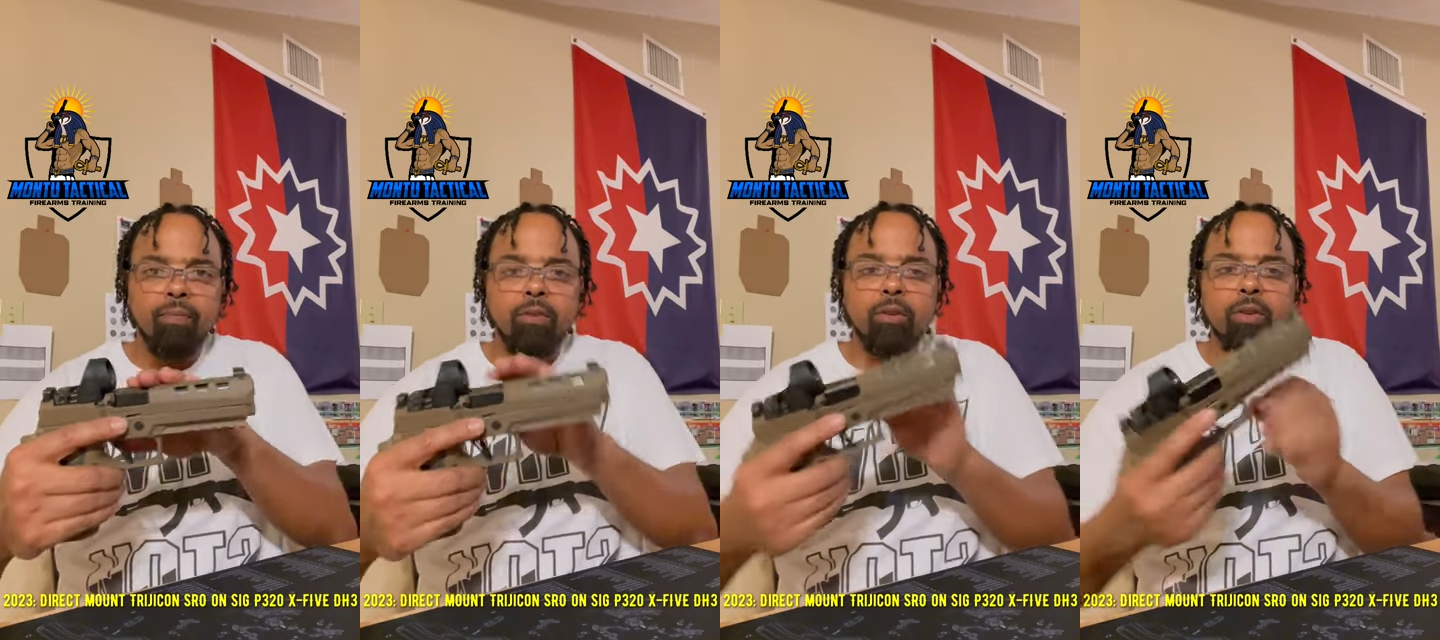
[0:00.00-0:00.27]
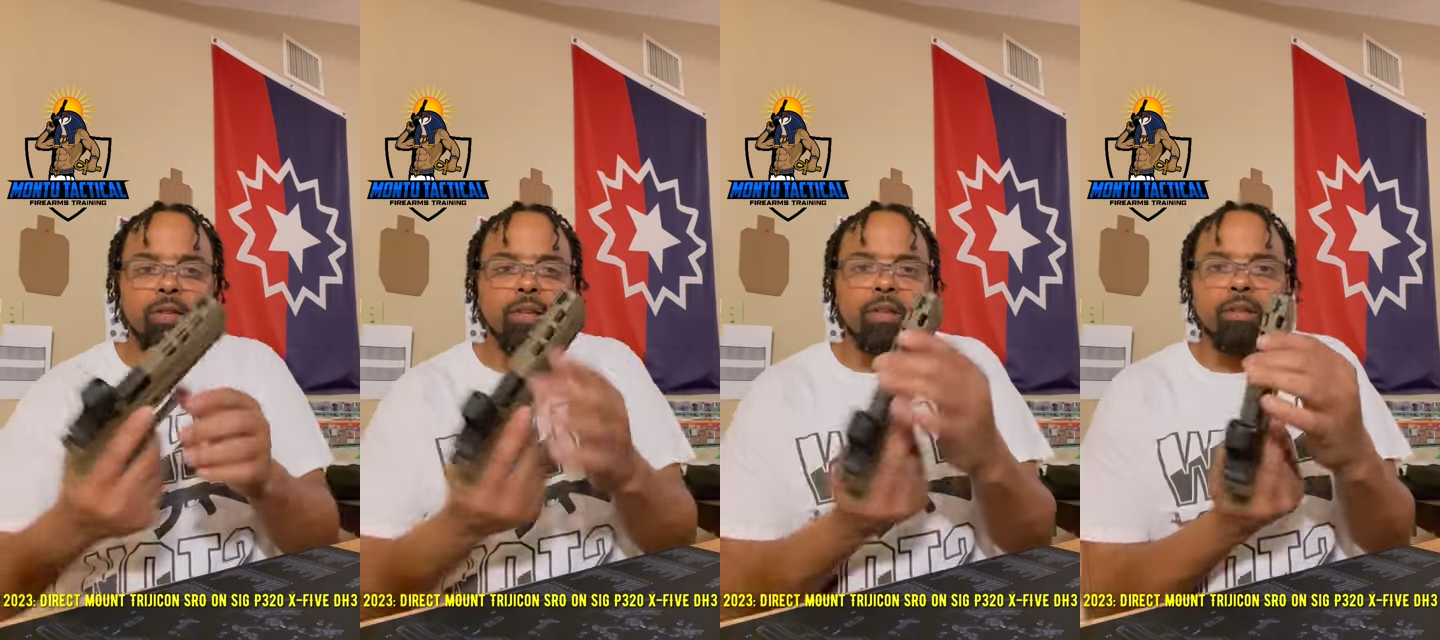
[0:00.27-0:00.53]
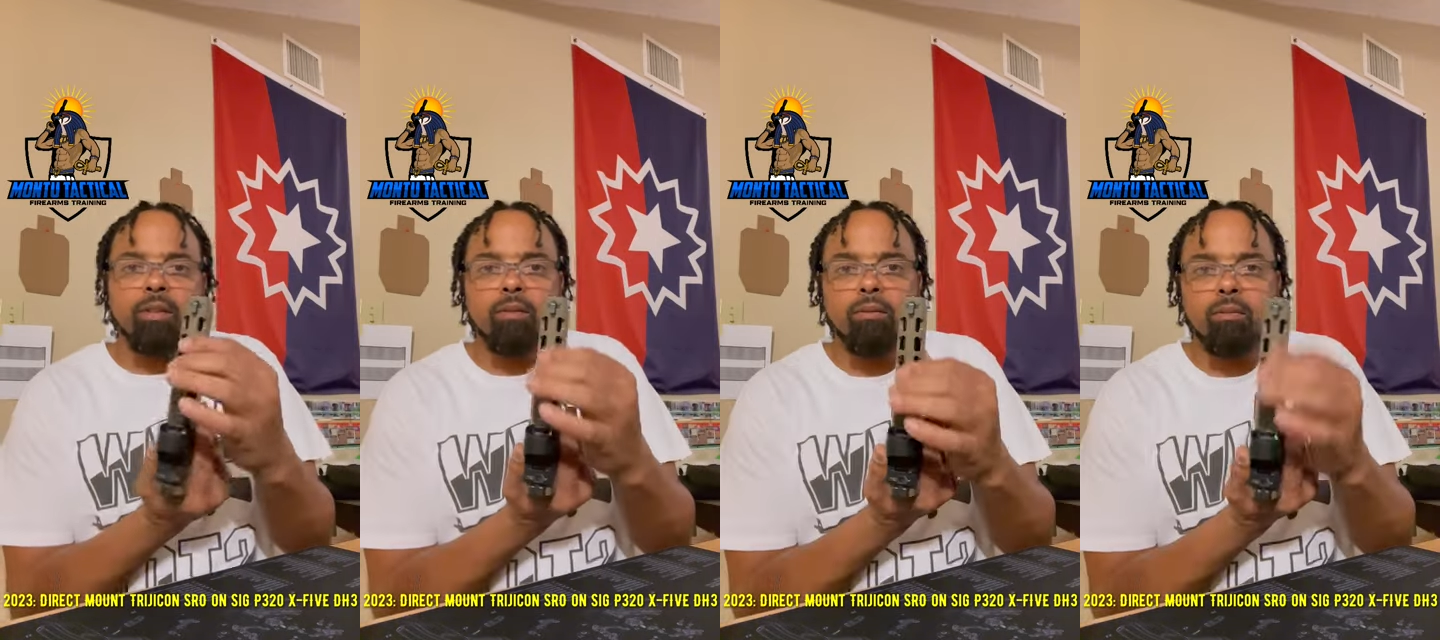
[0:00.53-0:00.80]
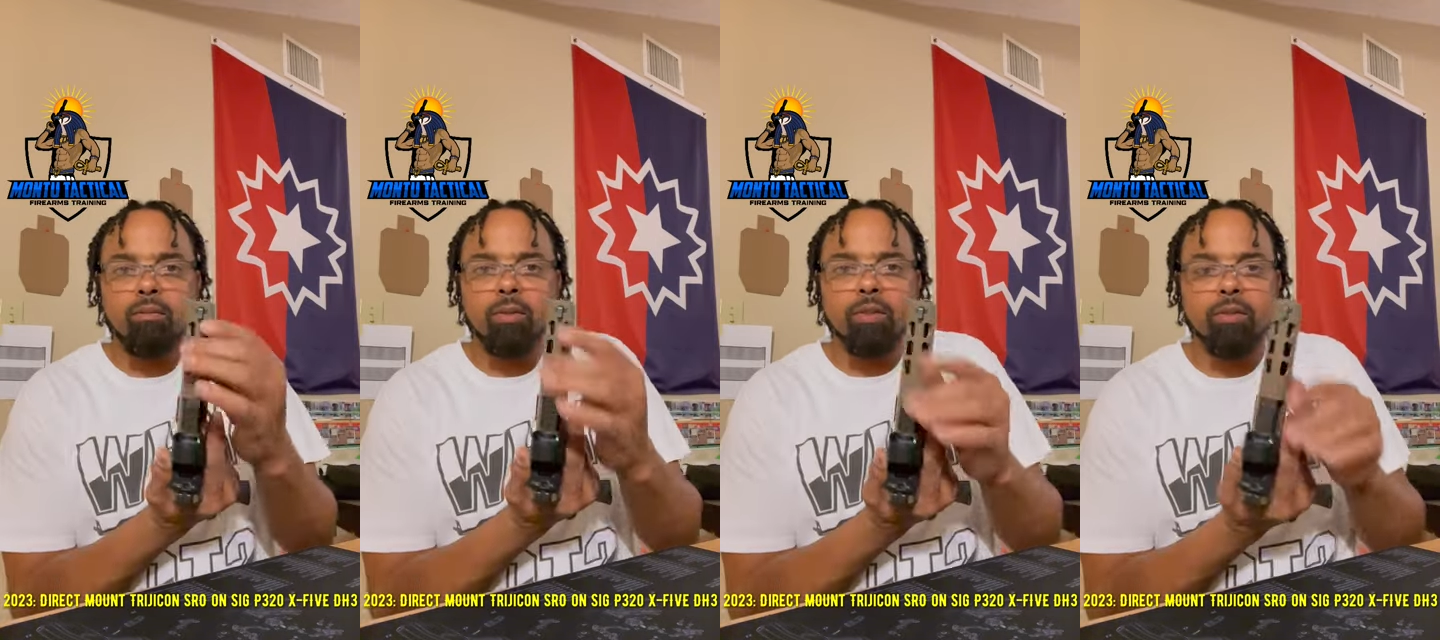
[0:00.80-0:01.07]
new
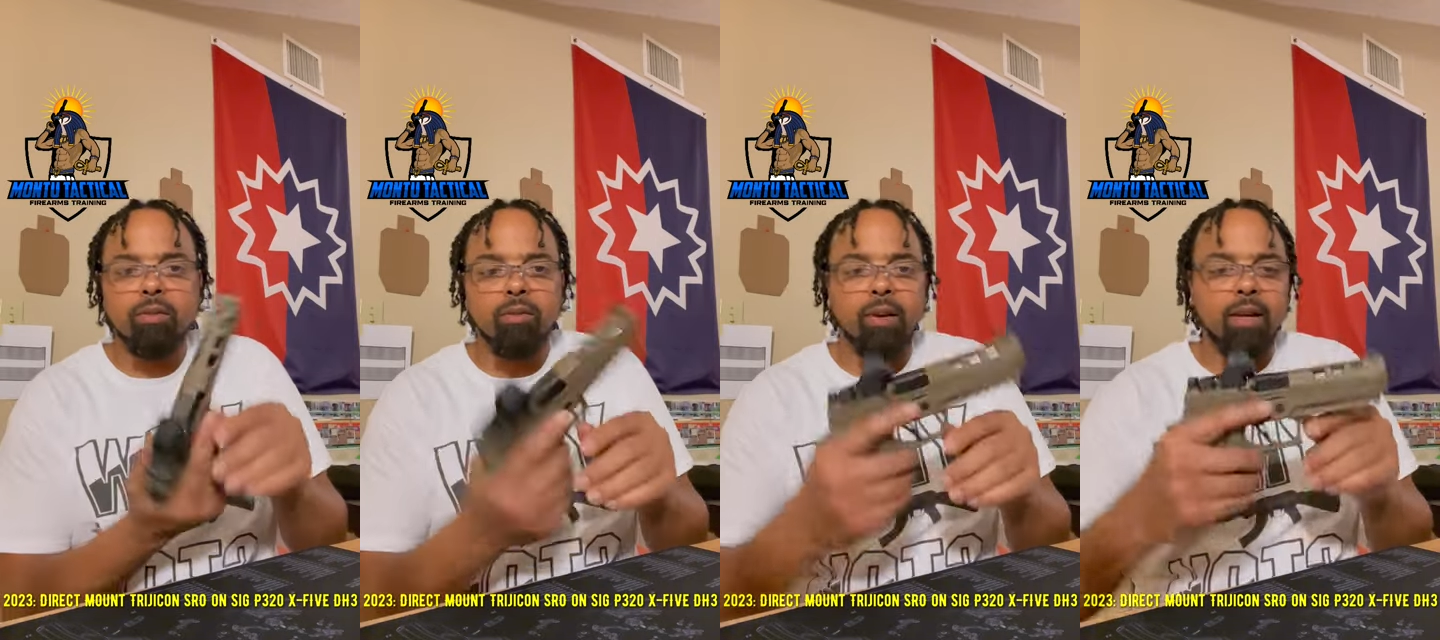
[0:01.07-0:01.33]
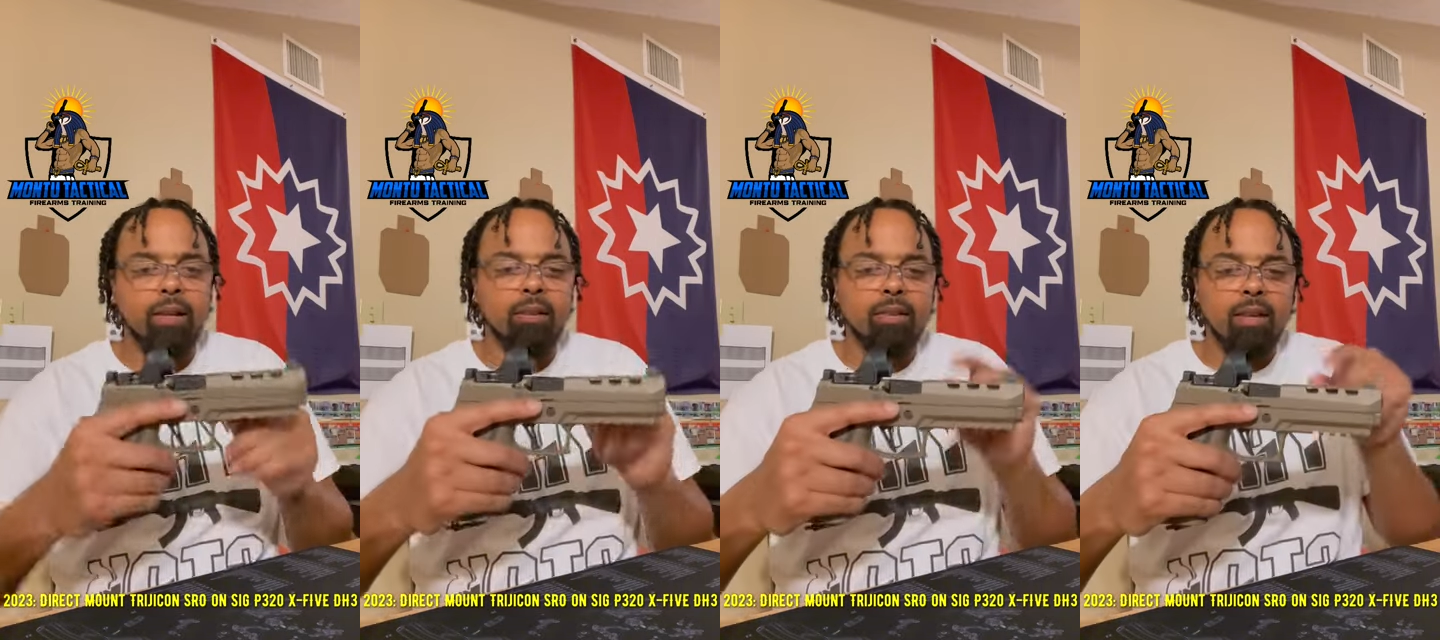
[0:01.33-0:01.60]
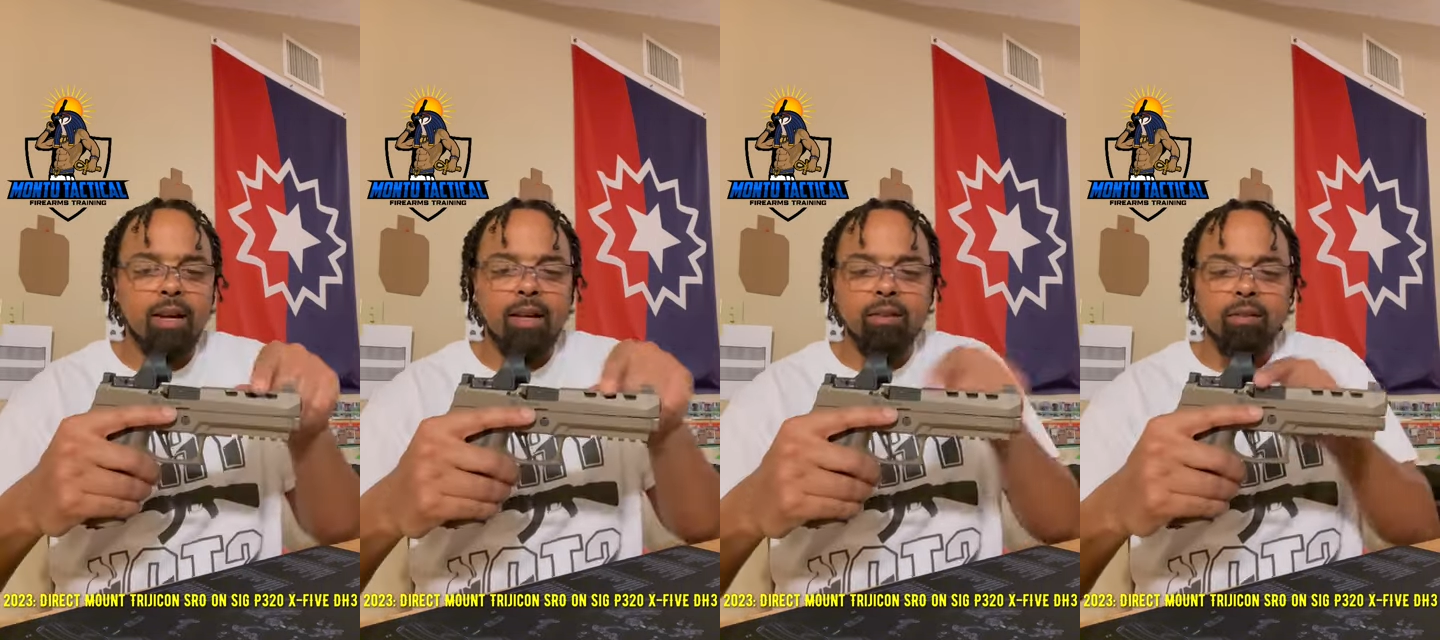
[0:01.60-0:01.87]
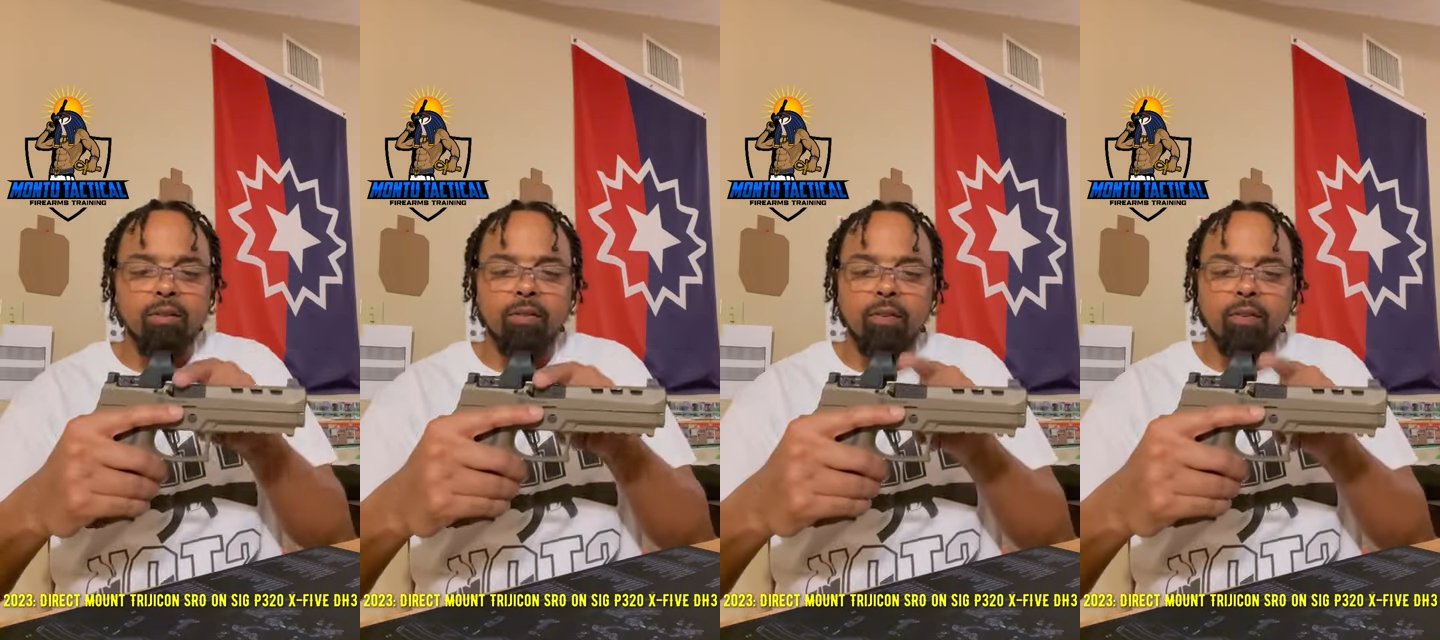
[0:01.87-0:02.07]
edition with serrated slides on the